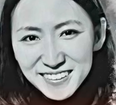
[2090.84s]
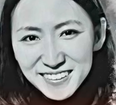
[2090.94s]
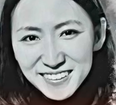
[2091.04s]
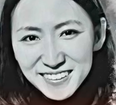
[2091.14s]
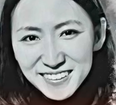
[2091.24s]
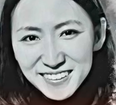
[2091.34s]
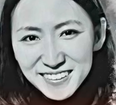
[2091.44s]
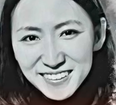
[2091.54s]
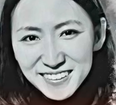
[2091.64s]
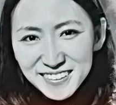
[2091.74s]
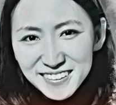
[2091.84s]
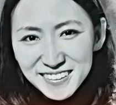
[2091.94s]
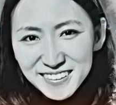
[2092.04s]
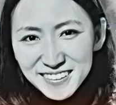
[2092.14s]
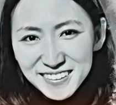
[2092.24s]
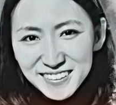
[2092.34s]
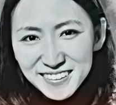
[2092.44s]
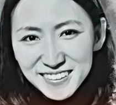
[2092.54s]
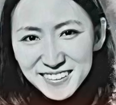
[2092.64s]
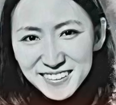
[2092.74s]

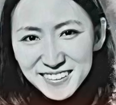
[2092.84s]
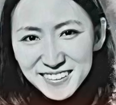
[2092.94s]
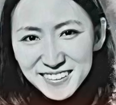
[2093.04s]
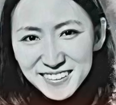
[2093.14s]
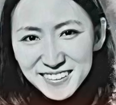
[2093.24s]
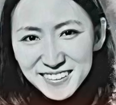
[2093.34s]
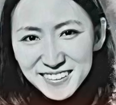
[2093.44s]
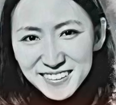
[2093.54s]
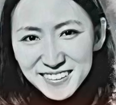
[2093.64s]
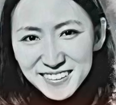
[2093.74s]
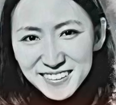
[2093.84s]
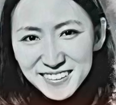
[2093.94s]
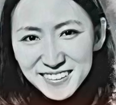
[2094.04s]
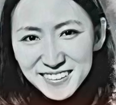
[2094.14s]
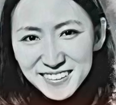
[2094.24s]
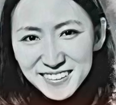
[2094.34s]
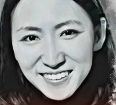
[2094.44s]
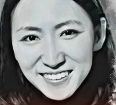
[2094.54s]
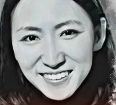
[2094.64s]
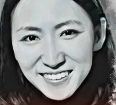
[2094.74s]

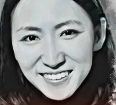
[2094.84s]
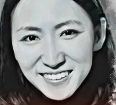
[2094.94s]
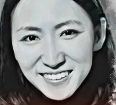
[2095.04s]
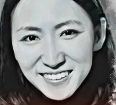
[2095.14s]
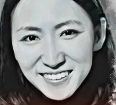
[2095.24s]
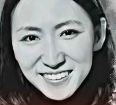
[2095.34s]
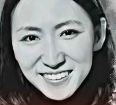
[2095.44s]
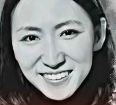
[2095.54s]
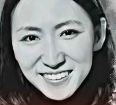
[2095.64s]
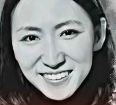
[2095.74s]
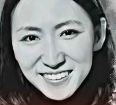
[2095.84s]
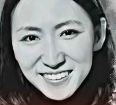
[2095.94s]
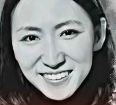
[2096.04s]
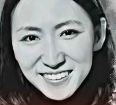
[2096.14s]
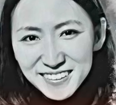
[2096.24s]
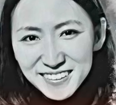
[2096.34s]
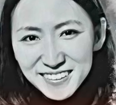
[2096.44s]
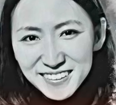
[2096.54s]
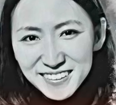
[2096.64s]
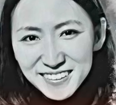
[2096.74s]

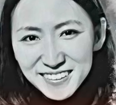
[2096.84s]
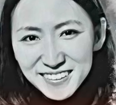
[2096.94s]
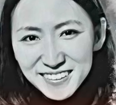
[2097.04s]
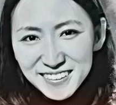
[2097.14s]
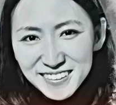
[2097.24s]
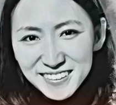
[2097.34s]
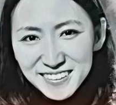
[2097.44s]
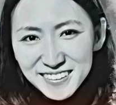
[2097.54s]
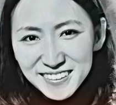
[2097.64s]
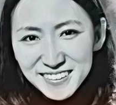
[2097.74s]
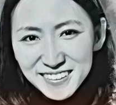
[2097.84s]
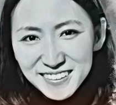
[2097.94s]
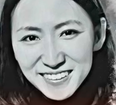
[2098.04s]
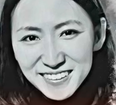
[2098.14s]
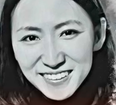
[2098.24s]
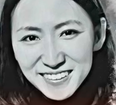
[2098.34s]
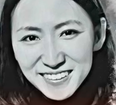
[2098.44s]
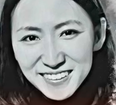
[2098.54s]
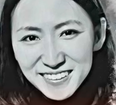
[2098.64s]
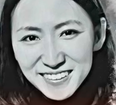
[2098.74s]
(no lip movement)